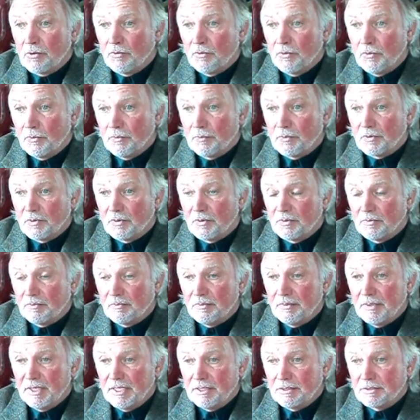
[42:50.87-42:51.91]
My group
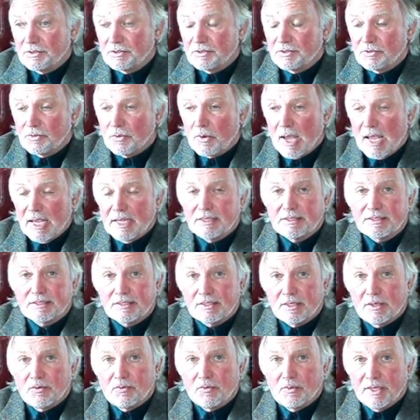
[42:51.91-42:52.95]
meets
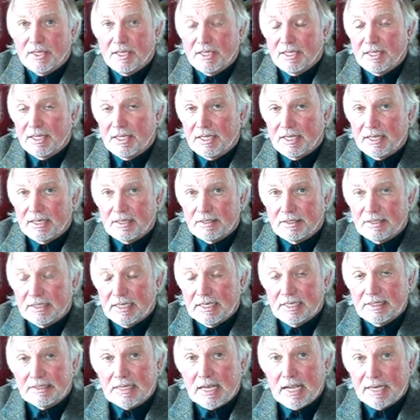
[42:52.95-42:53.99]
twice a week,
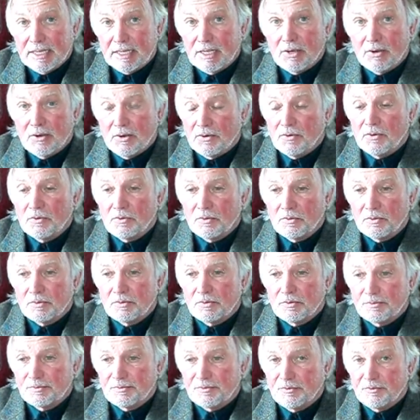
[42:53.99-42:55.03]
and I go
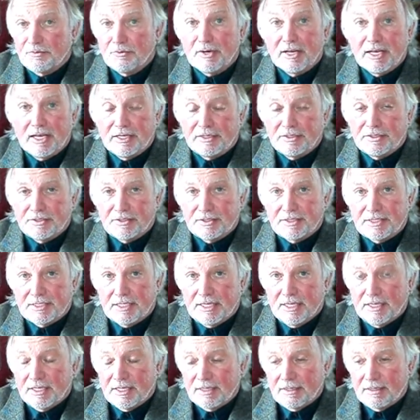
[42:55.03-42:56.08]

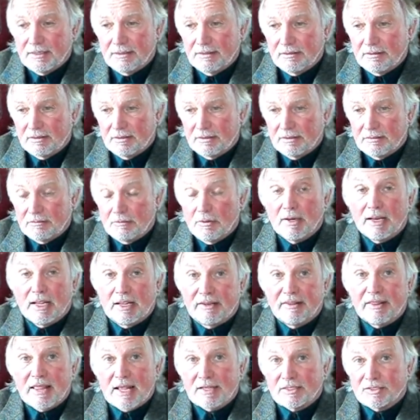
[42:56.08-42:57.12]
religiously.
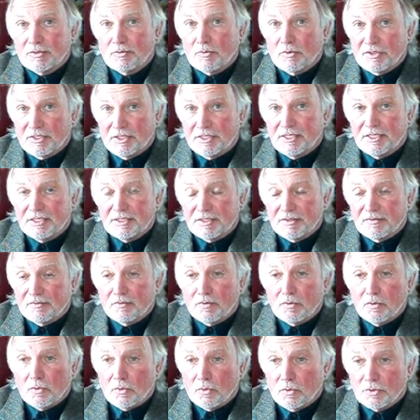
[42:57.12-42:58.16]
Well, and that's what it
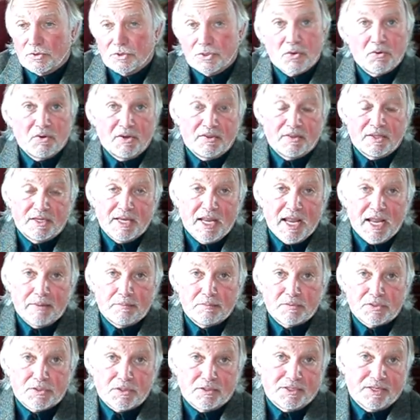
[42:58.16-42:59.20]
is, of course. Only the
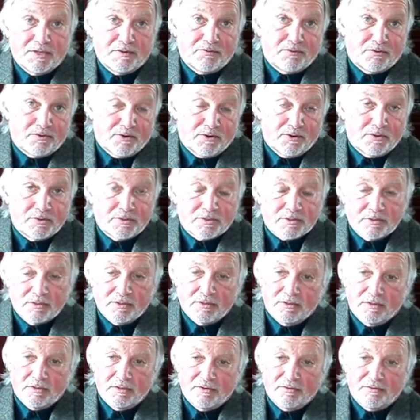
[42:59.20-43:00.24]
names are
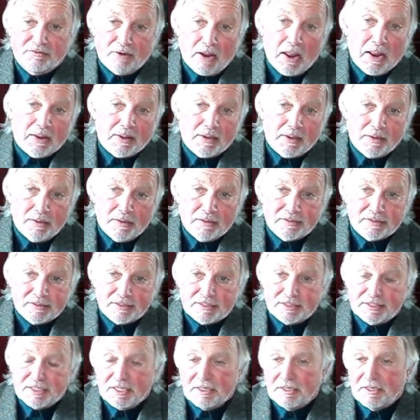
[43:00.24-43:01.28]
different.
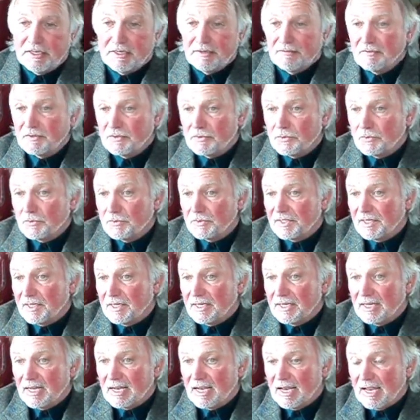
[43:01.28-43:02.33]
Frankie and Steve,
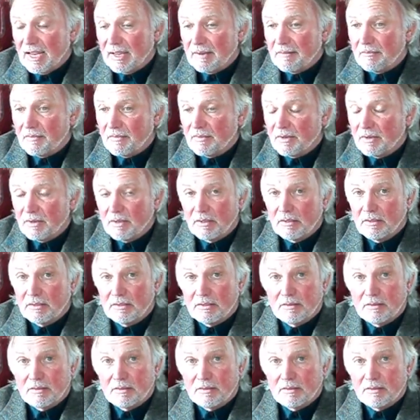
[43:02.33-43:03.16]
Susie and Clem.